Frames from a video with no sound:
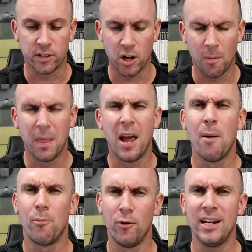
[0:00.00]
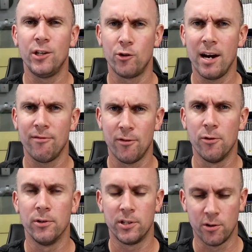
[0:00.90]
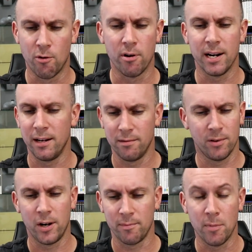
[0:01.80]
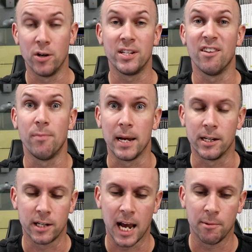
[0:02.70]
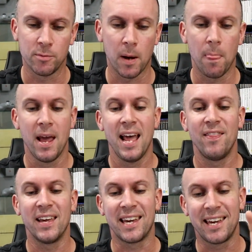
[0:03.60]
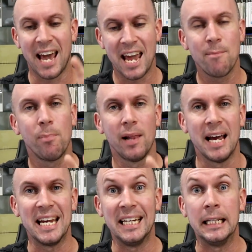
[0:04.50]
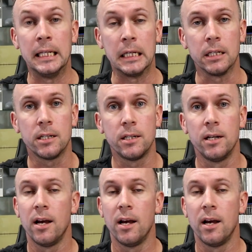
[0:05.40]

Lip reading: So pretty straightforward story like most FPS games, but the gameplay in this